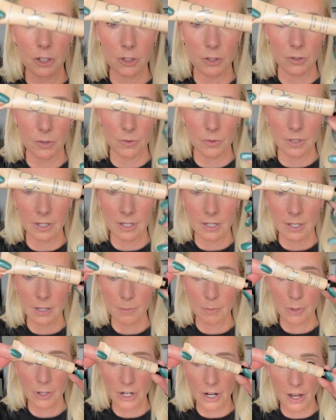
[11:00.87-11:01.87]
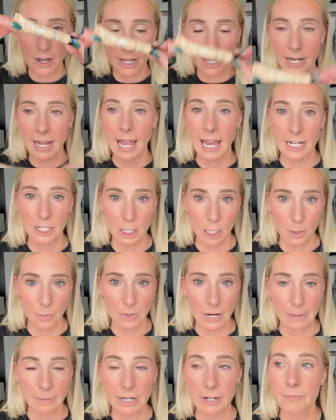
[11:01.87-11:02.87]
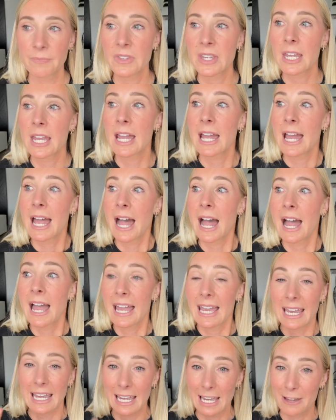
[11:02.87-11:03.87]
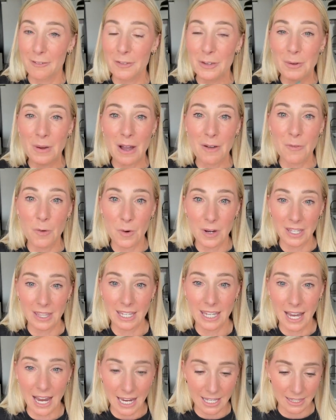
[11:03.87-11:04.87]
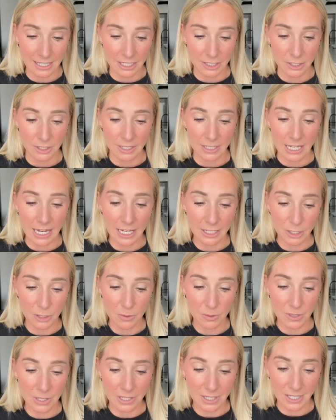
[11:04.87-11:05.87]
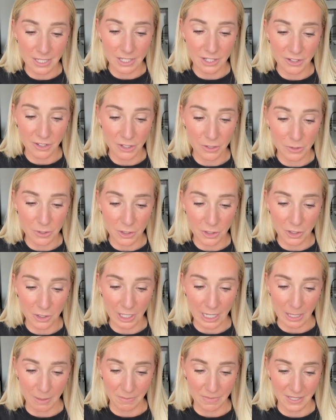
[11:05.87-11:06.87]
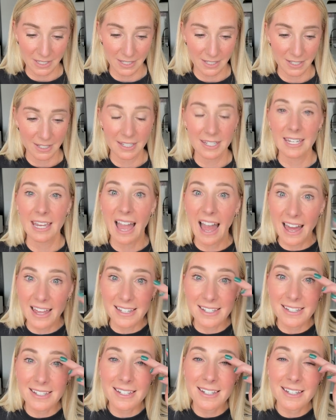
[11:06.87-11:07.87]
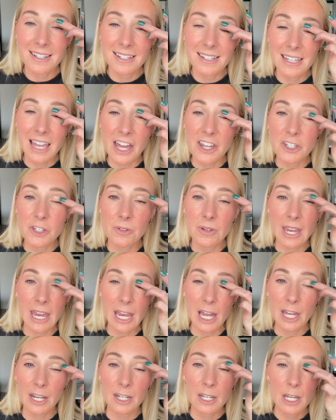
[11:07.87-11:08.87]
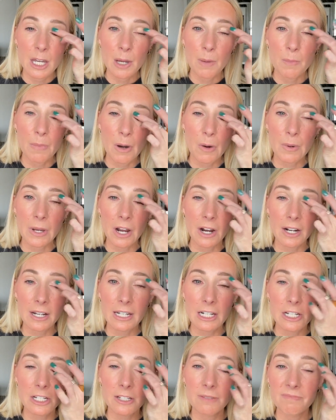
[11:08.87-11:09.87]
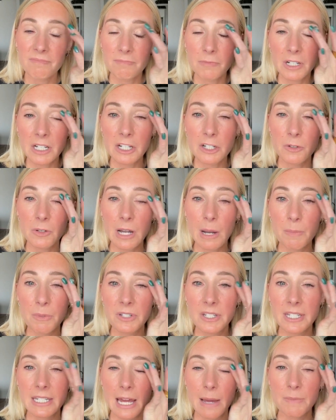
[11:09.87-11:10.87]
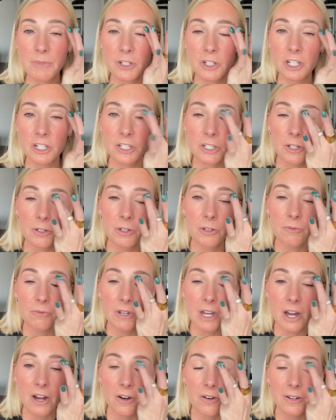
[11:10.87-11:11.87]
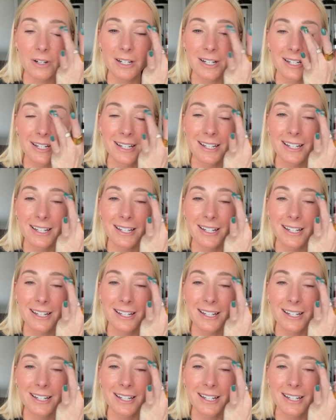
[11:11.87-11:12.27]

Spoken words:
to put on eyeshadow primer. If you have oily eyelids, can you still use creams? Yes, yes you can. But we're gonna do a couple steps just so you know